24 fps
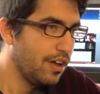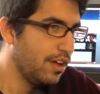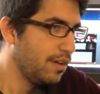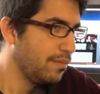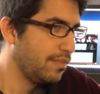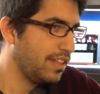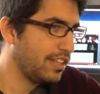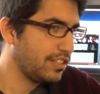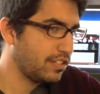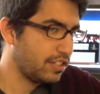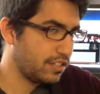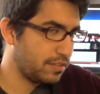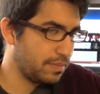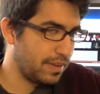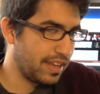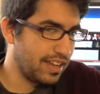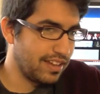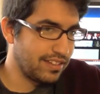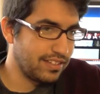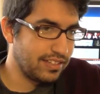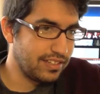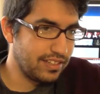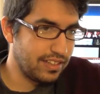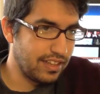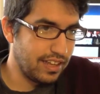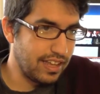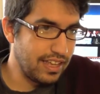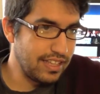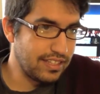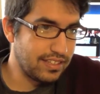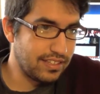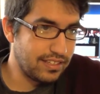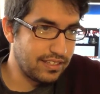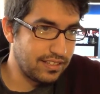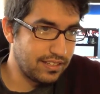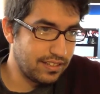That's just because
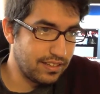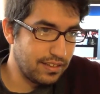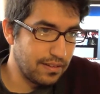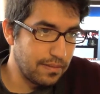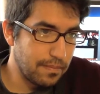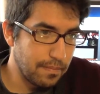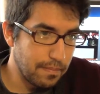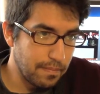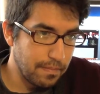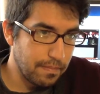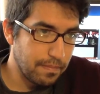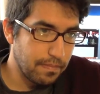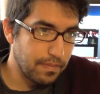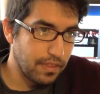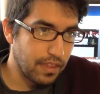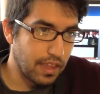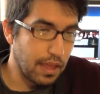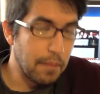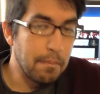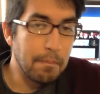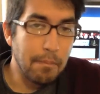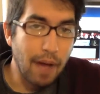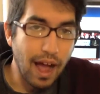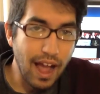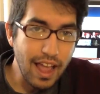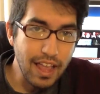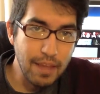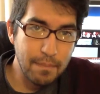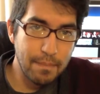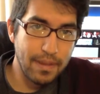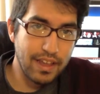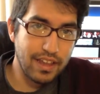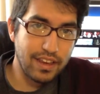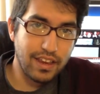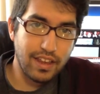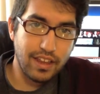it's in my
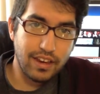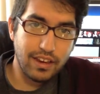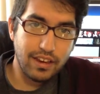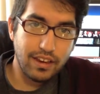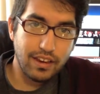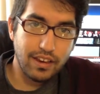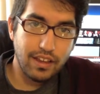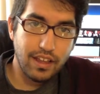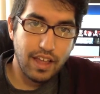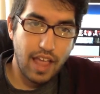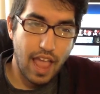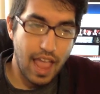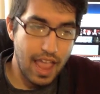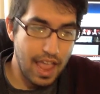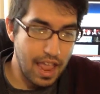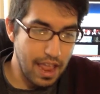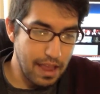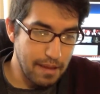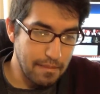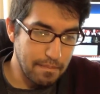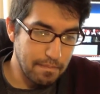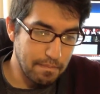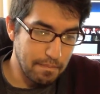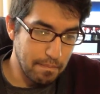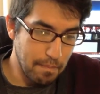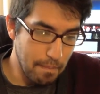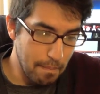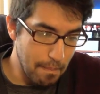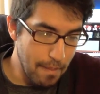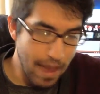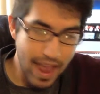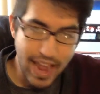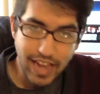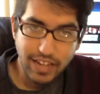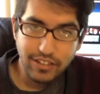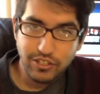opinion, a
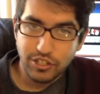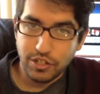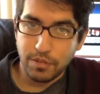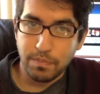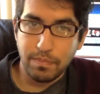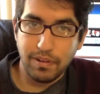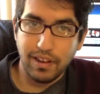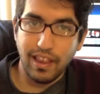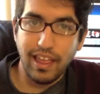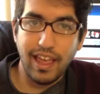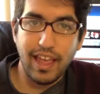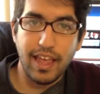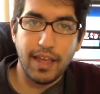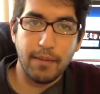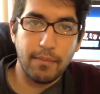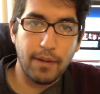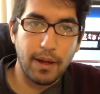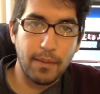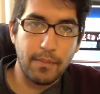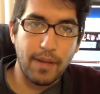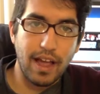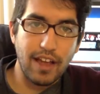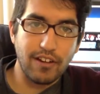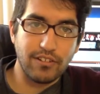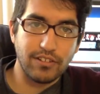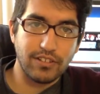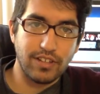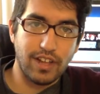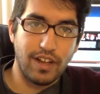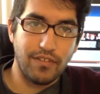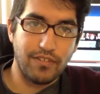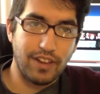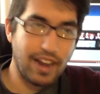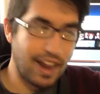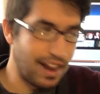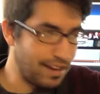major play by
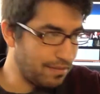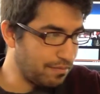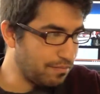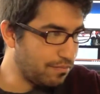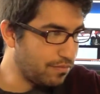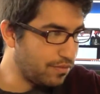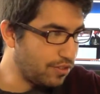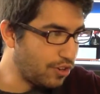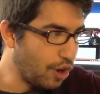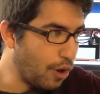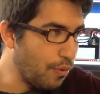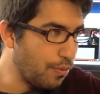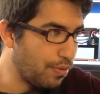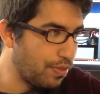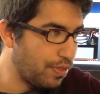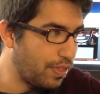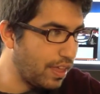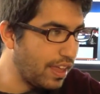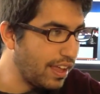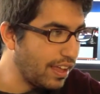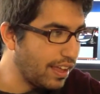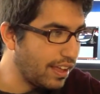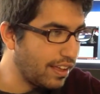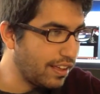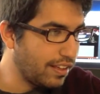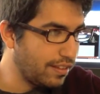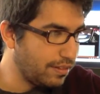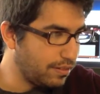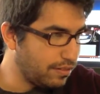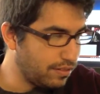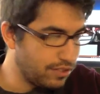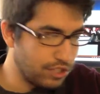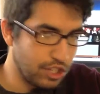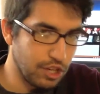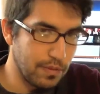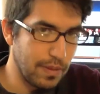Microsoft, and I don't think
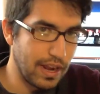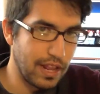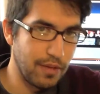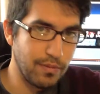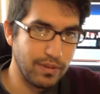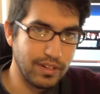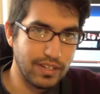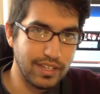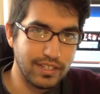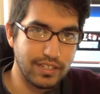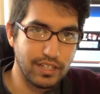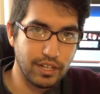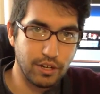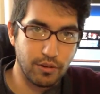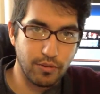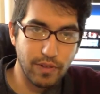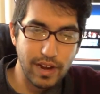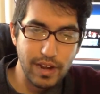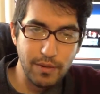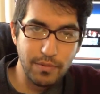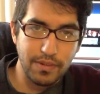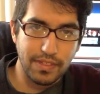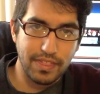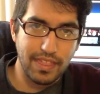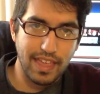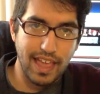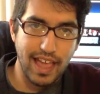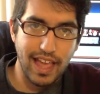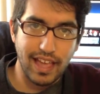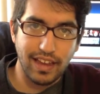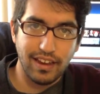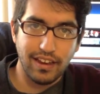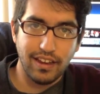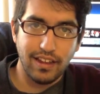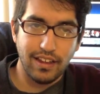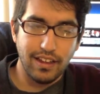too many would disagree with that.